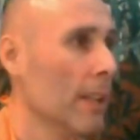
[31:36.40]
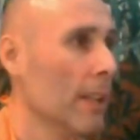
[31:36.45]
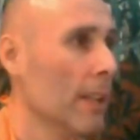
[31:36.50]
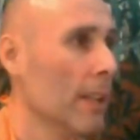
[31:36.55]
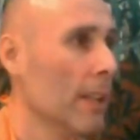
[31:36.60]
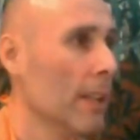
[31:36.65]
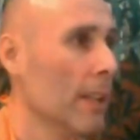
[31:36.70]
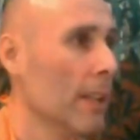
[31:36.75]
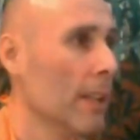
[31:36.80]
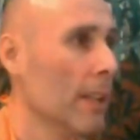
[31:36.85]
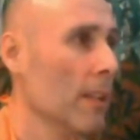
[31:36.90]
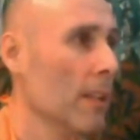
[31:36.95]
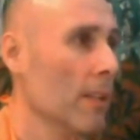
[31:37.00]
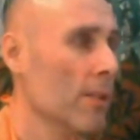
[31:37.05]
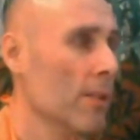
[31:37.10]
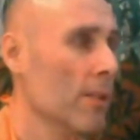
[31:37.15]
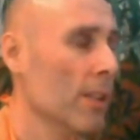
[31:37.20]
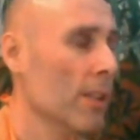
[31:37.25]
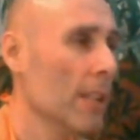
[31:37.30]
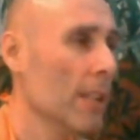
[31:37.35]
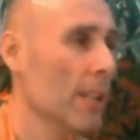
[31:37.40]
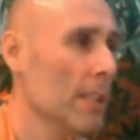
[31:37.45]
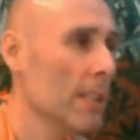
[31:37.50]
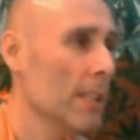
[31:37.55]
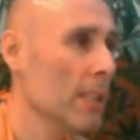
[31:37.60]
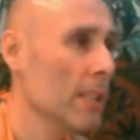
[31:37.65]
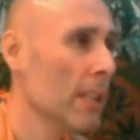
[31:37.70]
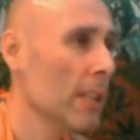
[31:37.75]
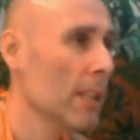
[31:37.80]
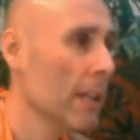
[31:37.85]
that Krishna
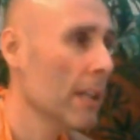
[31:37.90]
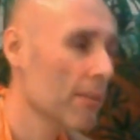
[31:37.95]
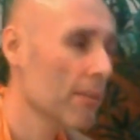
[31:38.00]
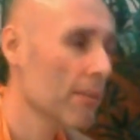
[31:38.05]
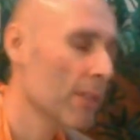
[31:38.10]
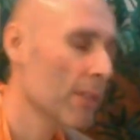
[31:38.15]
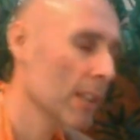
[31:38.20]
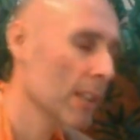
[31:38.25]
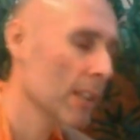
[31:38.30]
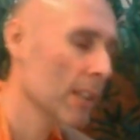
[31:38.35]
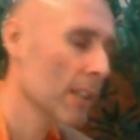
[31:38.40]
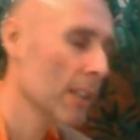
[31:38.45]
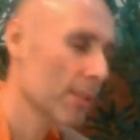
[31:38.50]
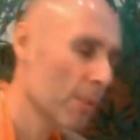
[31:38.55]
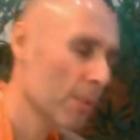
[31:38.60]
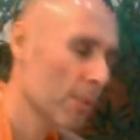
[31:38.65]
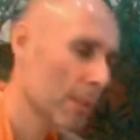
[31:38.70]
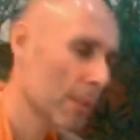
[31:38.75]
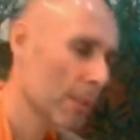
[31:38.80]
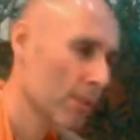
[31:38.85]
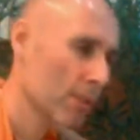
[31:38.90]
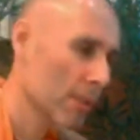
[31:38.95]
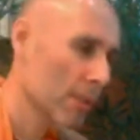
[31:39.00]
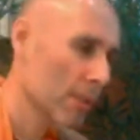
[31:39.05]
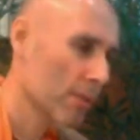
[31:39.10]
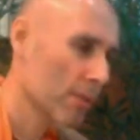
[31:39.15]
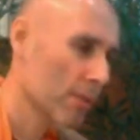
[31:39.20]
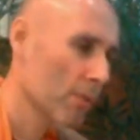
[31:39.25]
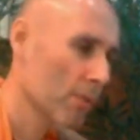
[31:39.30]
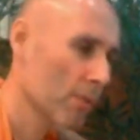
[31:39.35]
doesn't care really so much as
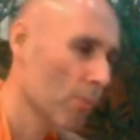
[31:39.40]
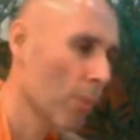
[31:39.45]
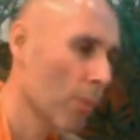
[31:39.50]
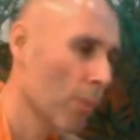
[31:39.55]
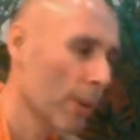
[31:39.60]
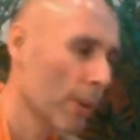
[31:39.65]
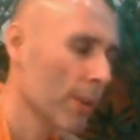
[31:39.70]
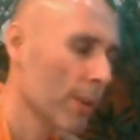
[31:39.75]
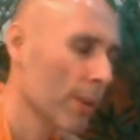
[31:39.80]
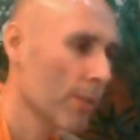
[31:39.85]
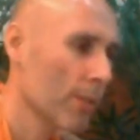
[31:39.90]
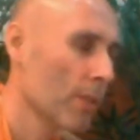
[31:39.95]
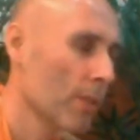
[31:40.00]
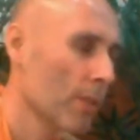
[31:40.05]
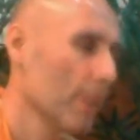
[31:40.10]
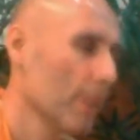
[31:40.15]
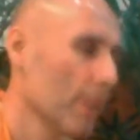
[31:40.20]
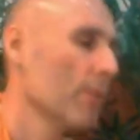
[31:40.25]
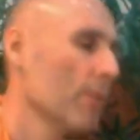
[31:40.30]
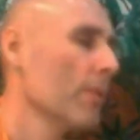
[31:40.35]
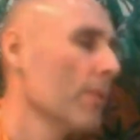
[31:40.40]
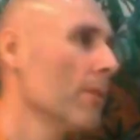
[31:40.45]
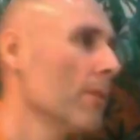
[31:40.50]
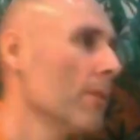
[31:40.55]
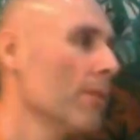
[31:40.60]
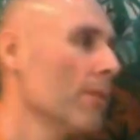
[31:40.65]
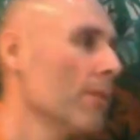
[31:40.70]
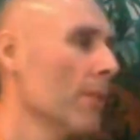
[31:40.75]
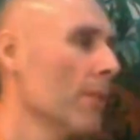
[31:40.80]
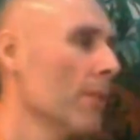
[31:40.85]
to what are you going to do,
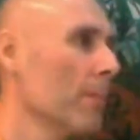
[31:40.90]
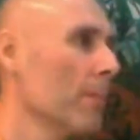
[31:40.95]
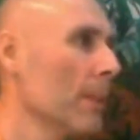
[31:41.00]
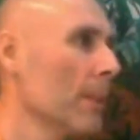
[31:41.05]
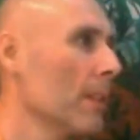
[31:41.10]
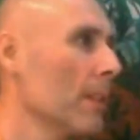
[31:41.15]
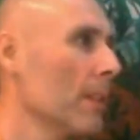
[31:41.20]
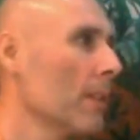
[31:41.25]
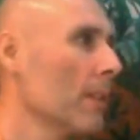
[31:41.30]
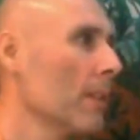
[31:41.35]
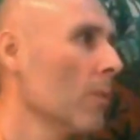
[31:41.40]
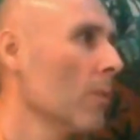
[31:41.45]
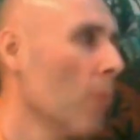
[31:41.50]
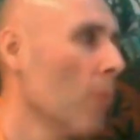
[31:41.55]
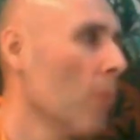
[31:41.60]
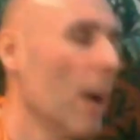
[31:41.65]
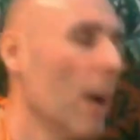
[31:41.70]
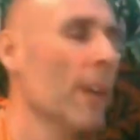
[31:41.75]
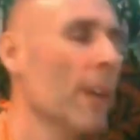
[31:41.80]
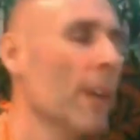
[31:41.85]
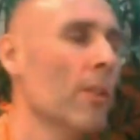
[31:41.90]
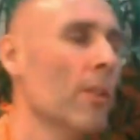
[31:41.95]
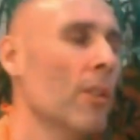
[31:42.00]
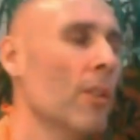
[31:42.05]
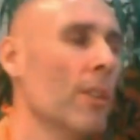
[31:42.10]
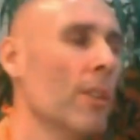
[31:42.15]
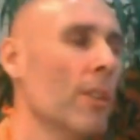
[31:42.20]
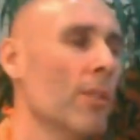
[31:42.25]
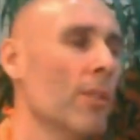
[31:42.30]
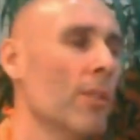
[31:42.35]
why you're
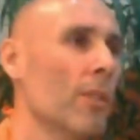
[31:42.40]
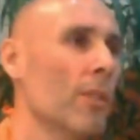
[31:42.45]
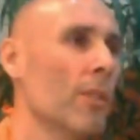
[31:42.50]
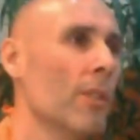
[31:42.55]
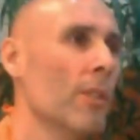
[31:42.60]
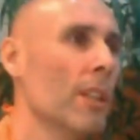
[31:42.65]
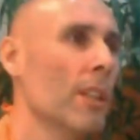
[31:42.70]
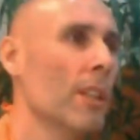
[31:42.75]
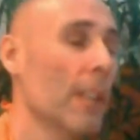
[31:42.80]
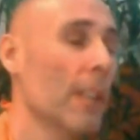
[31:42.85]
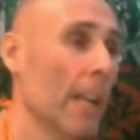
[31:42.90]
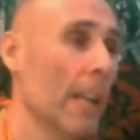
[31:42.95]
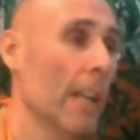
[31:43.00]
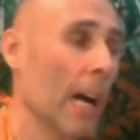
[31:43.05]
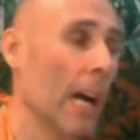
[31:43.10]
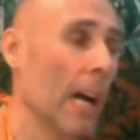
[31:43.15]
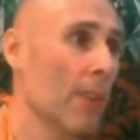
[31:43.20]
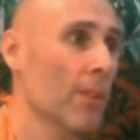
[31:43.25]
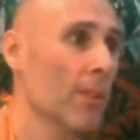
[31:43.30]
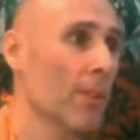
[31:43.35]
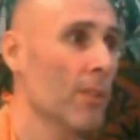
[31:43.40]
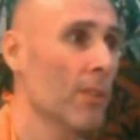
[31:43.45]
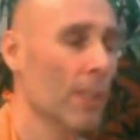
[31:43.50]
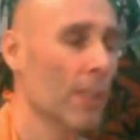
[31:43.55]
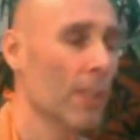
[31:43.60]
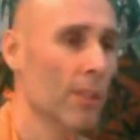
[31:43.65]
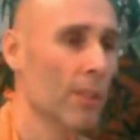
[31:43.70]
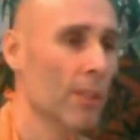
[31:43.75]
going to do it, and how you're going to do it,